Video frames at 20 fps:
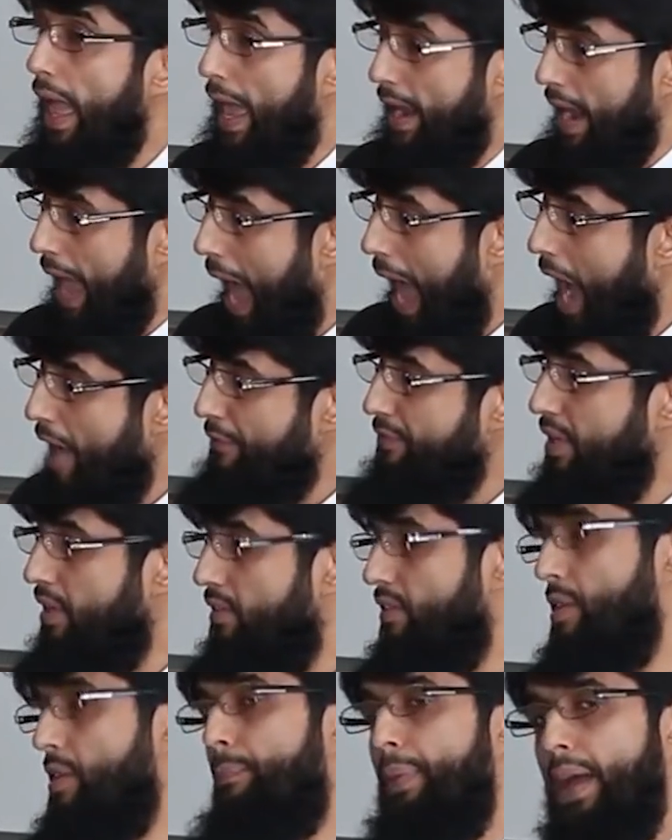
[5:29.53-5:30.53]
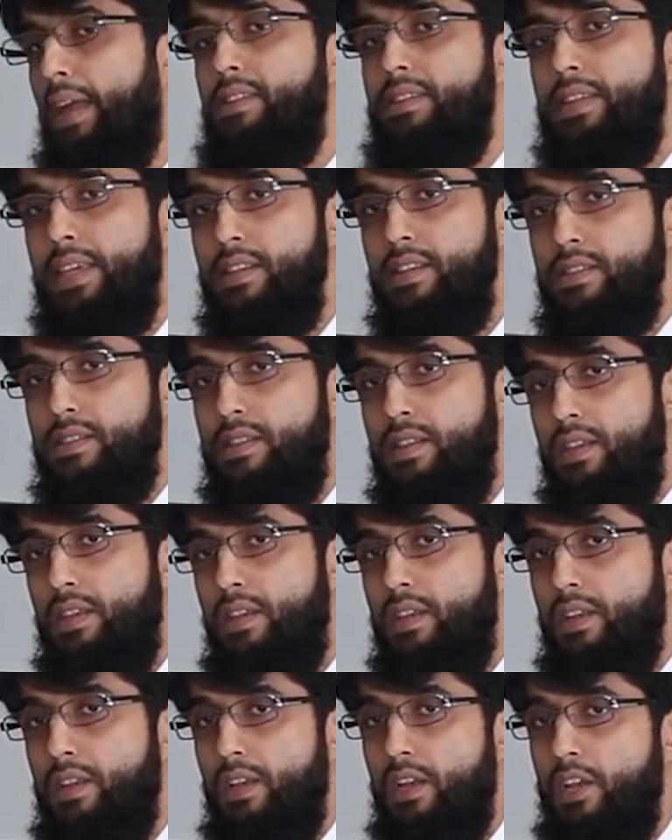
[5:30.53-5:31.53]
And after repentance,
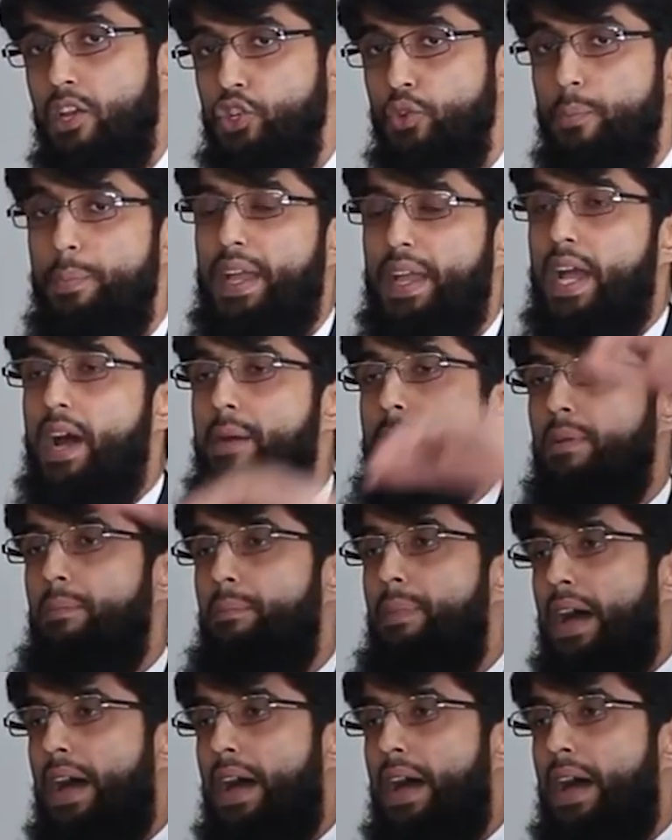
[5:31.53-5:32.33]
you become a